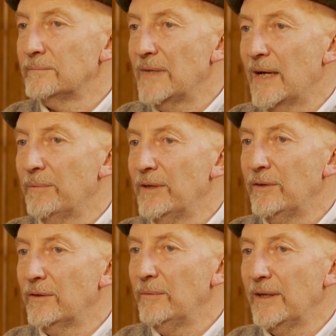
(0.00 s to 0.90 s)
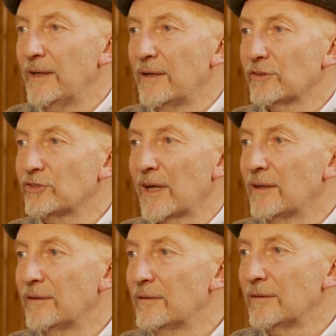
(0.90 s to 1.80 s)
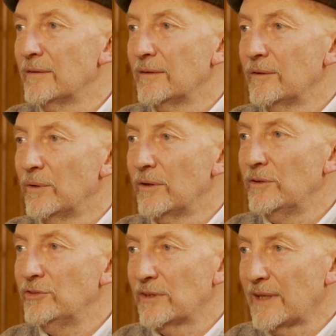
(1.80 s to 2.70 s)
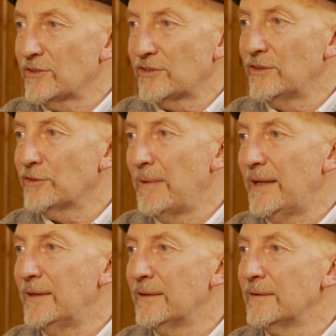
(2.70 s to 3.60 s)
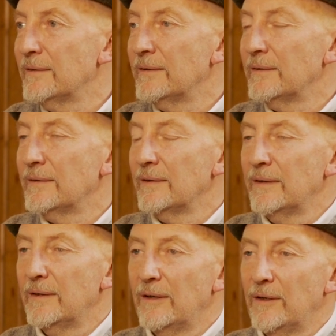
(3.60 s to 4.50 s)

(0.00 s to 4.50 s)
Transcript: Yeah, we, we didn't understand what losing that sense meant. Mm.